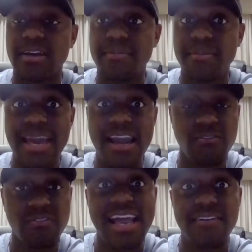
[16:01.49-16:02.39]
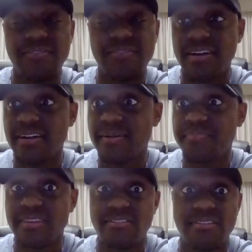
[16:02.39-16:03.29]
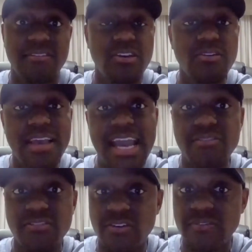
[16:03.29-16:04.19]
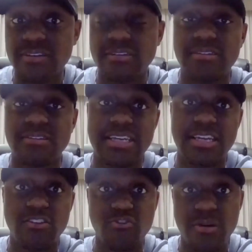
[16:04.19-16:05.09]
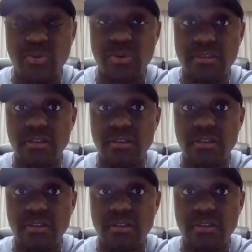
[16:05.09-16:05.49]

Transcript: and pastors have continue to have services and get in trouble with